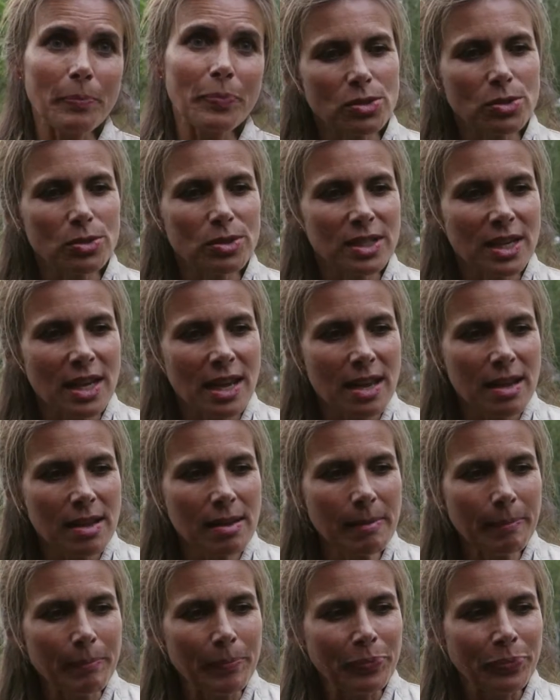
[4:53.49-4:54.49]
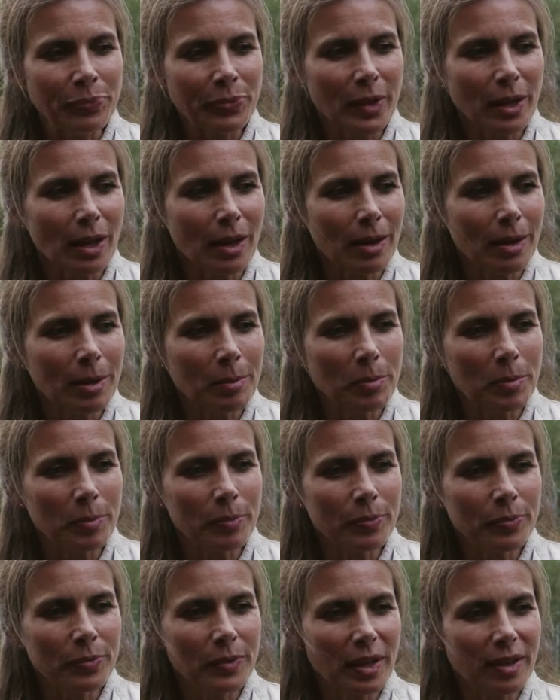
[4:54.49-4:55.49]
Today,
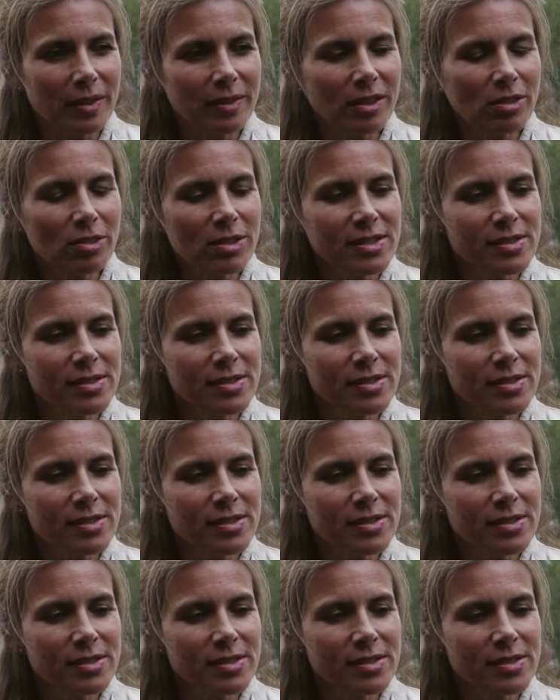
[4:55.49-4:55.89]
there